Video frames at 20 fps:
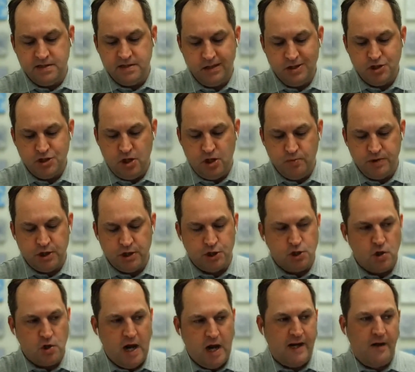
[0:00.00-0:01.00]
Let's start with the
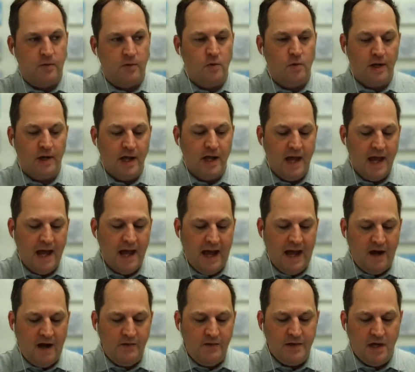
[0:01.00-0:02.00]
tracking one.
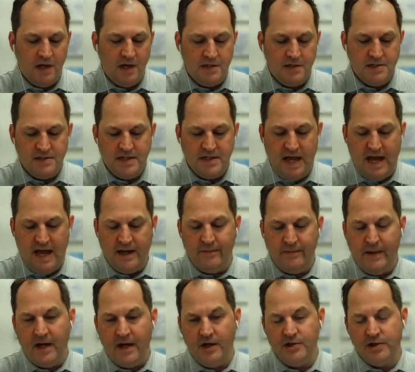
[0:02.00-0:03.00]
How does Tag
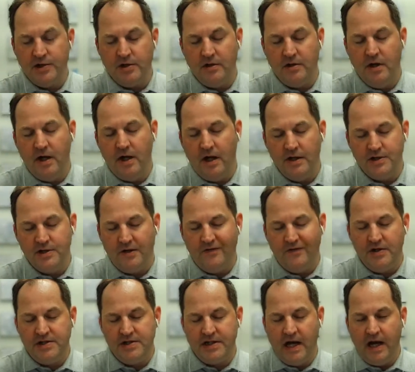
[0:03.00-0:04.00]
Manager
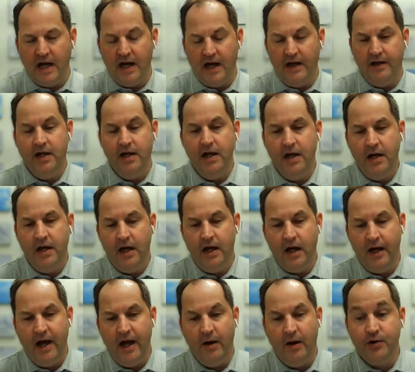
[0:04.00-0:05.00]
server-side
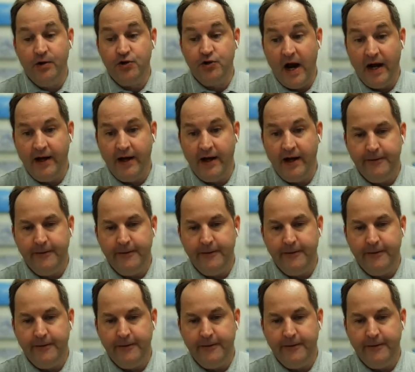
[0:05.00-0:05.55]
help with tracking?